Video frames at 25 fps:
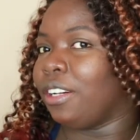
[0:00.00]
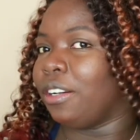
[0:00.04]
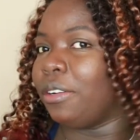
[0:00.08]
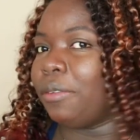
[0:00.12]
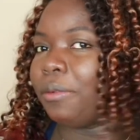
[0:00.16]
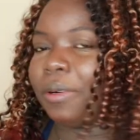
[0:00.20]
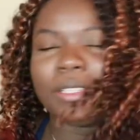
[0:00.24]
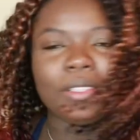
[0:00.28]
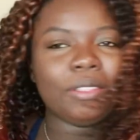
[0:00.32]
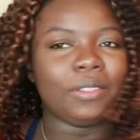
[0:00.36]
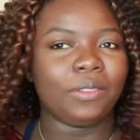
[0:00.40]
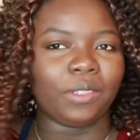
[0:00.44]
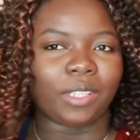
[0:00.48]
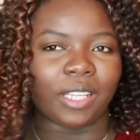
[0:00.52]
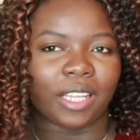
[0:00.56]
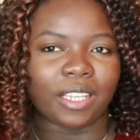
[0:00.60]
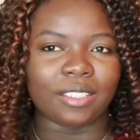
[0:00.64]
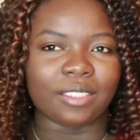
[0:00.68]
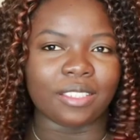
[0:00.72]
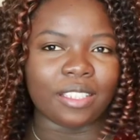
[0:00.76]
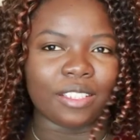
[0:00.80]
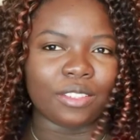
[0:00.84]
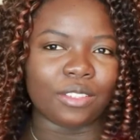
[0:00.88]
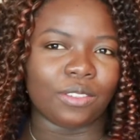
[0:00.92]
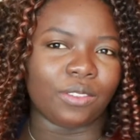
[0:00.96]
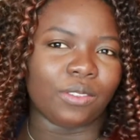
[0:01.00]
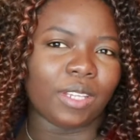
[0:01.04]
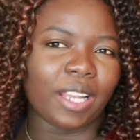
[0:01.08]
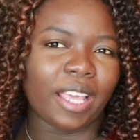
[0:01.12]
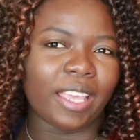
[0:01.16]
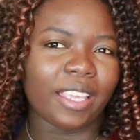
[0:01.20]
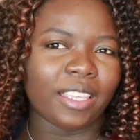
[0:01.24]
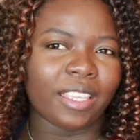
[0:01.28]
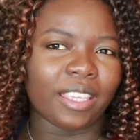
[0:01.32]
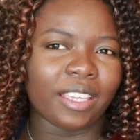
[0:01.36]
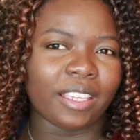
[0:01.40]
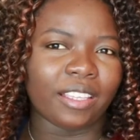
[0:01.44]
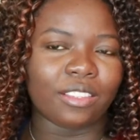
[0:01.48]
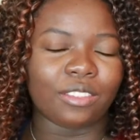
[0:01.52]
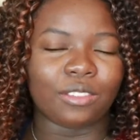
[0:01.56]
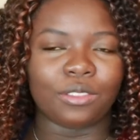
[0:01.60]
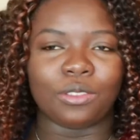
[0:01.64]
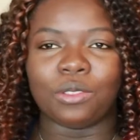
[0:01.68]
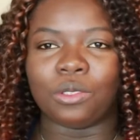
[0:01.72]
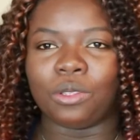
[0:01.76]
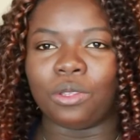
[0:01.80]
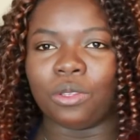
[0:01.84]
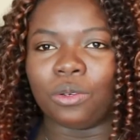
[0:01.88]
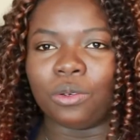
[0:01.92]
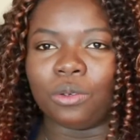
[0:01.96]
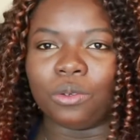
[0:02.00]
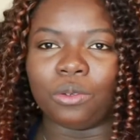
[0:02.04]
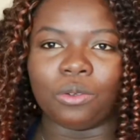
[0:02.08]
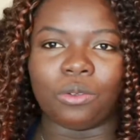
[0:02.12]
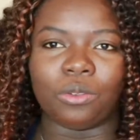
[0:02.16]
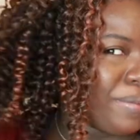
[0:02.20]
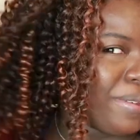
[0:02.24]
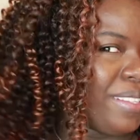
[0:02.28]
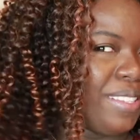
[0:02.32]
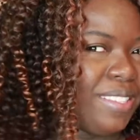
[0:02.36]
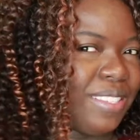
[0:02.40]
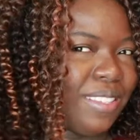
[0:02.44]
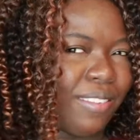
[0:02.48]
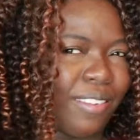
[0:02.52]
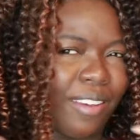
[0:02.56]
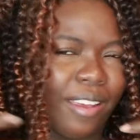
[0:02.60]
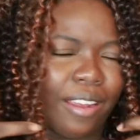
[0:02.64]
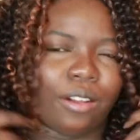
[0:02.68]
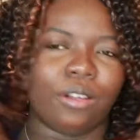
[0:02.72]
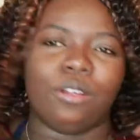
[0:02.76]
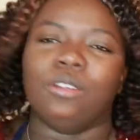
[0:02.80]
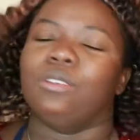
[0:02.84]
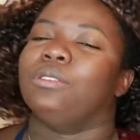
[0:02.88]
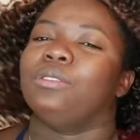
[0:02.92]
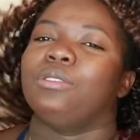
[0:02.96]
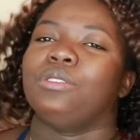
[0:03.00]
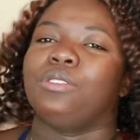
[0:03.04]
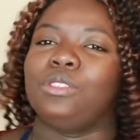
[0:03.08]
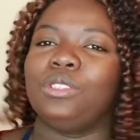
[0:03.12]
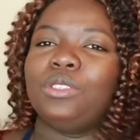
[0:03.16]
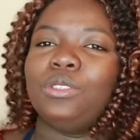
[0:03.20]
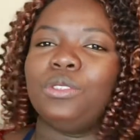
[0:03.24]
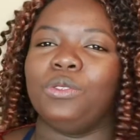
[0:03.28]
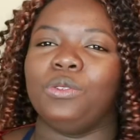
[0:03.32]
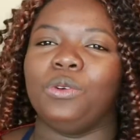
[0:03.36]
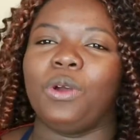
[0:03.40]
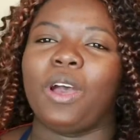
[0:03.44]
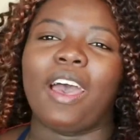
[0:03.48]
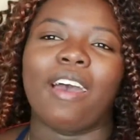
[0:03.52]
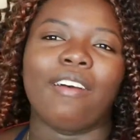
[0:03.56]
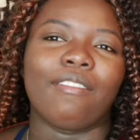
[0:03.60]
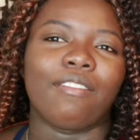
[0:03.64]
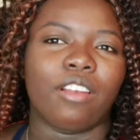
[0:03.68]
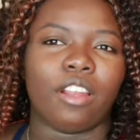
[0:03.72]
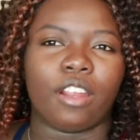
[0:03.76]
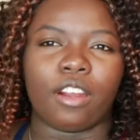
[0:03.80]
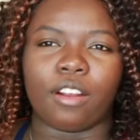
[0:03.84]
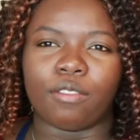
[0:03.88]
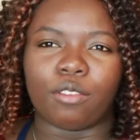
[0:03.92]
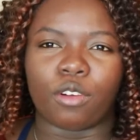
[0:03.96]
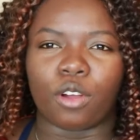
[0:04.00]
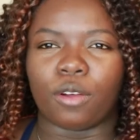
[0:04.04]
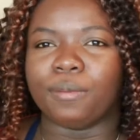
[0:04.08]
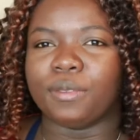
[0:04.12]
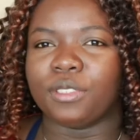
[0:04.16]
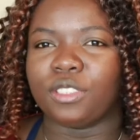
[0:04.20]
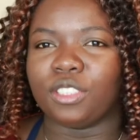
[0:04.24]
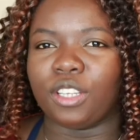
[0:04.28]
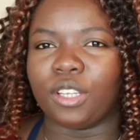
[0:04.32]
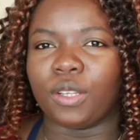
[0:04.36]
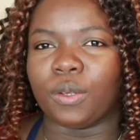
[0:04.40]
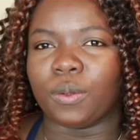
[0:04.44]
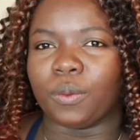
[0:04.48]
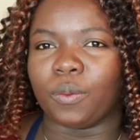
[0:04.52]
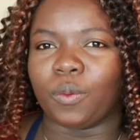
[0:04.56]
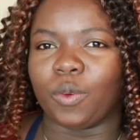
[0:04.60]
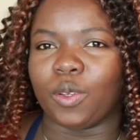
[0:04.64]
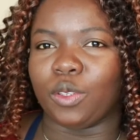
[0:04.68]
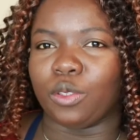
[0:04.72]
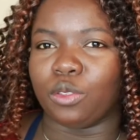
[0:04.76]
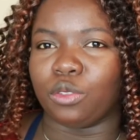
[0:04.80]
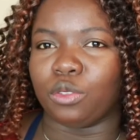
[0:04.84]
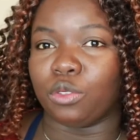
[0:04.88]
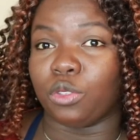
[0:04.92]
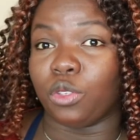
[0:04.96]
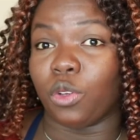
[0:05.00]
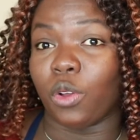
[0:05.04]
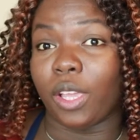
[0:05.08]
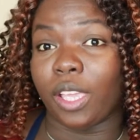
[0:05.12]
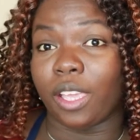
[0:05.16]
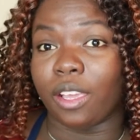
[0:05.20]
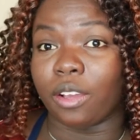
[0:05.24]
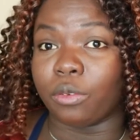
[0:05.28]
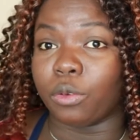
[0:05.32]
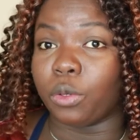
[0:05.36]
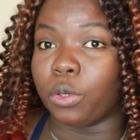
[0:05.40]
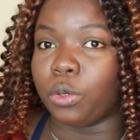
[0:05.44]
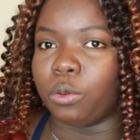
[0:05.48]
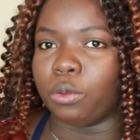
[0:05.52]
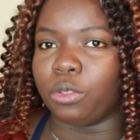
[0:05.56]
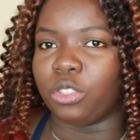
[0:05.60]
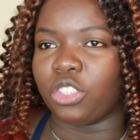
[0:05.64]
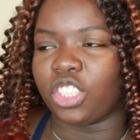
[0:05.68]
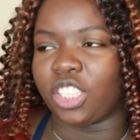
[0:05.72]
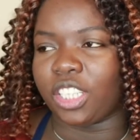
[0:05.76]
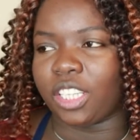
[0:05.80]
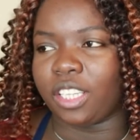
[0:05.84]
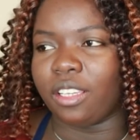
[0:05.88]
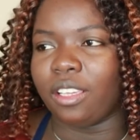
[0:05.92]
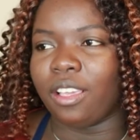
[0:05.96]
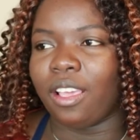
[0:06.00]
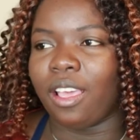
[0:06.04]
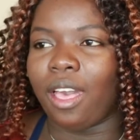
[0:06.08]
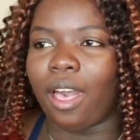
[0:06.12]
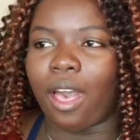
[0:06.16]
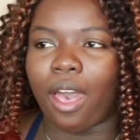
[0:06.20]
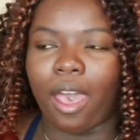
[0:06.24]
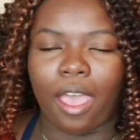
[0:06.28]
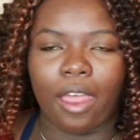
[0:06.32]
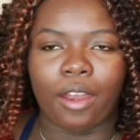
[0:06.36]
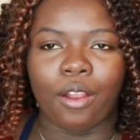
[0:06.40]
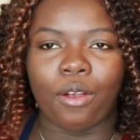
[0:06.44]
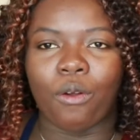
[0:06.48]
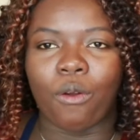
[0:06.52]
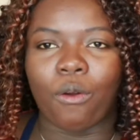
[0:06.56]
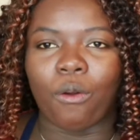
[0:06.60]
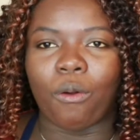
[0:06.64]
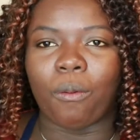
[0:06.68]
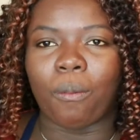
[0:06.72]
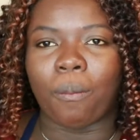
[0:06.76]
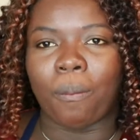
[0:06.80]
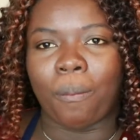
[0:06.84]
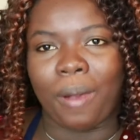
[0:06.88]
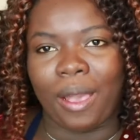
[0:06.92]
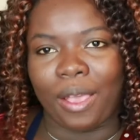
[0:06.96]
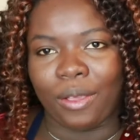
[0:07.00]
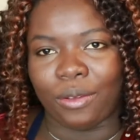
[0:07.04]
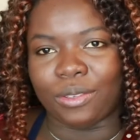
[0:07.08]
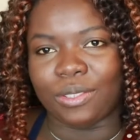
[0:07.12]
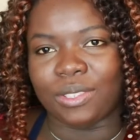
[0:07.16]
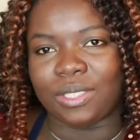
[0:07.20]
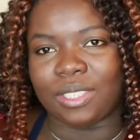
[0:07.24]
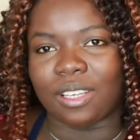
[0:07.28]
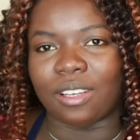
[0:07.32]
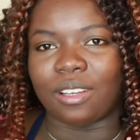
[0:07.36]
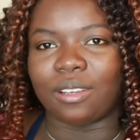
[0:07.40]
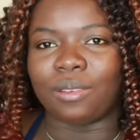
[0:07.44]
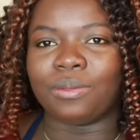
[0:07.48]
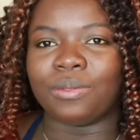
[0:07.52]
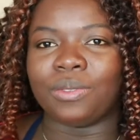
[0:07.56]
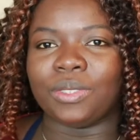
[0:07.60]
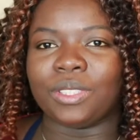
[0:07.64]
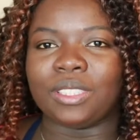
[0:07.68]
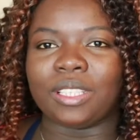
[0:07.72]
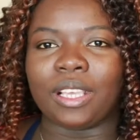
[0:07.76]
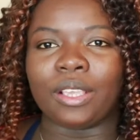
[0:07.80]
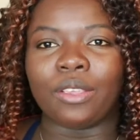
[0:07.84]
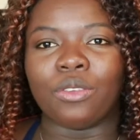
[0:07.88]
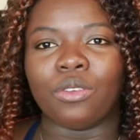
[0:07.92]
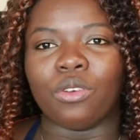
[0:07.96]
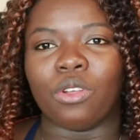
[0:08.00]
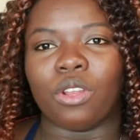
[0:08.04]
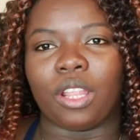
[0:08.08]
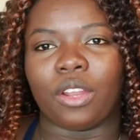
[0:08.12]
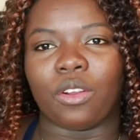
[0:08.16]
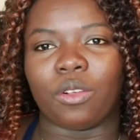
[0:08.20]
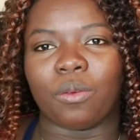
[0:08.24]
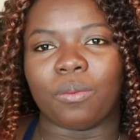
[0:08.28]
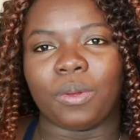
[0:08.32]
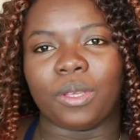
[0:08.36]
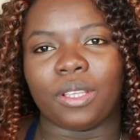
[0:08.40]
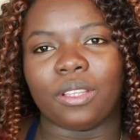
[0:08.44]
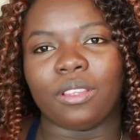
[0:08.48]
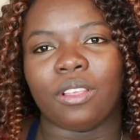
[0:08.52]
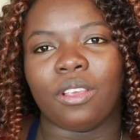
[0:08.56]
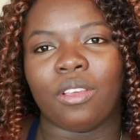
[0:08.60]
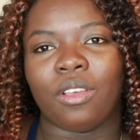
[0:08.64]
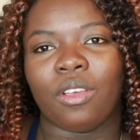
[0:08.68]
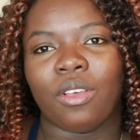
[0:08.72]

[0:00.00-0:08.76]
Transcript: What do you guys think? Do you like it? Do you know expensive at all? So you have a lot of options when you do your hair with crochet at home by yourself. It takes you a little bit,